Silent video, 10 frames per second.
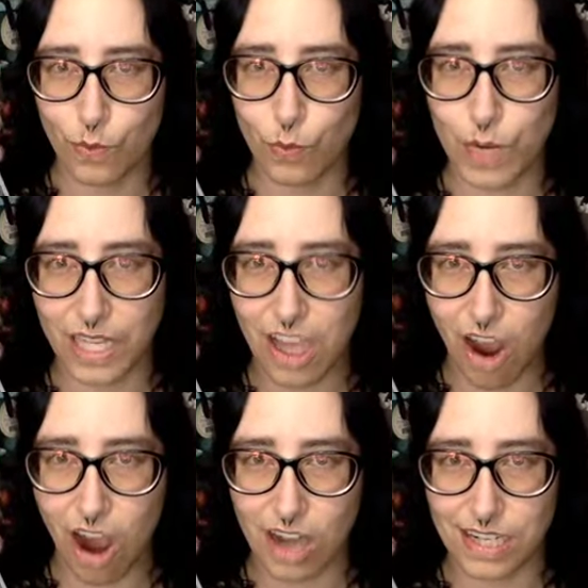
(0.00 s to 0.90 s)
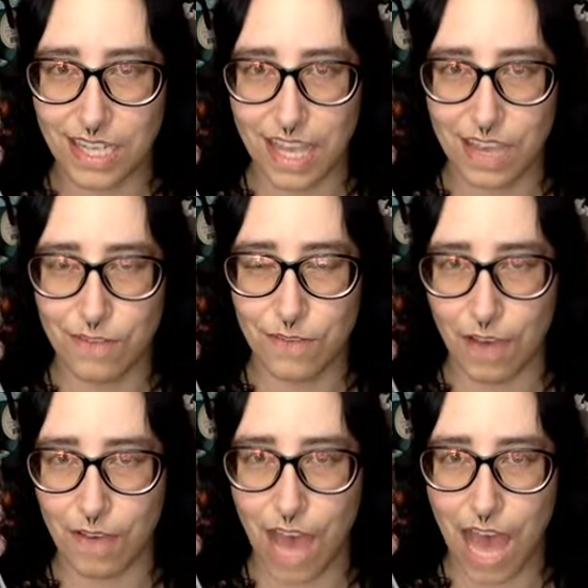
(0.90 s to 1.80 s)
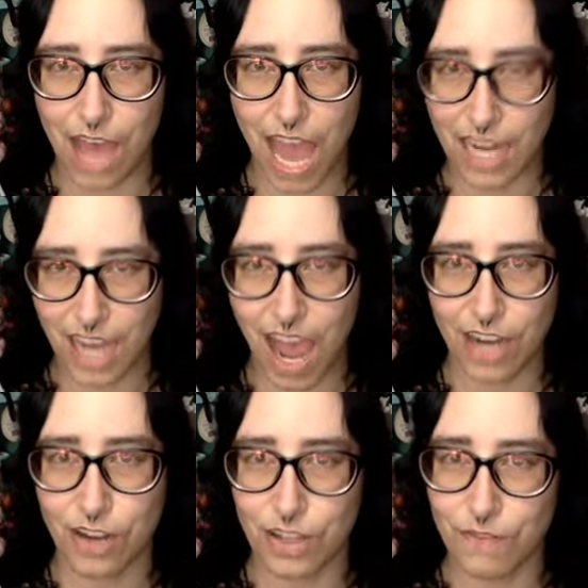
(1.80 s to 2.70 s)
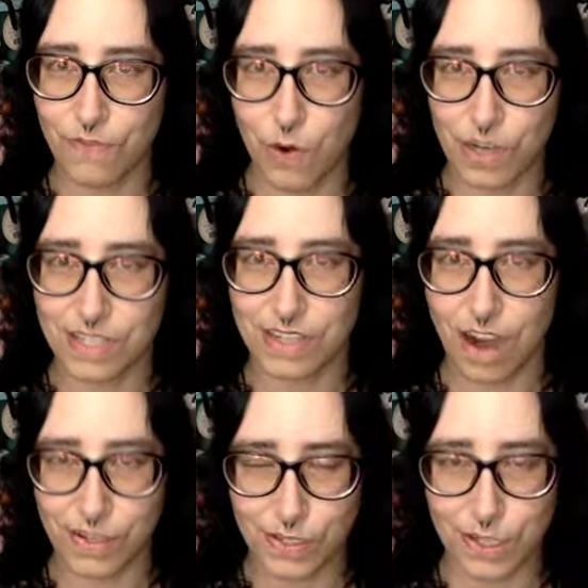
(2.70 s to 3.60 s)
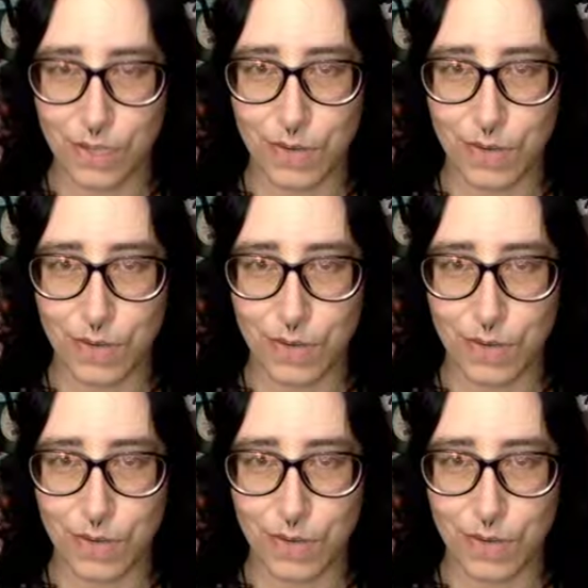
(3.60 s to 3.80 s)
really hard to give any higher than 4 stars to,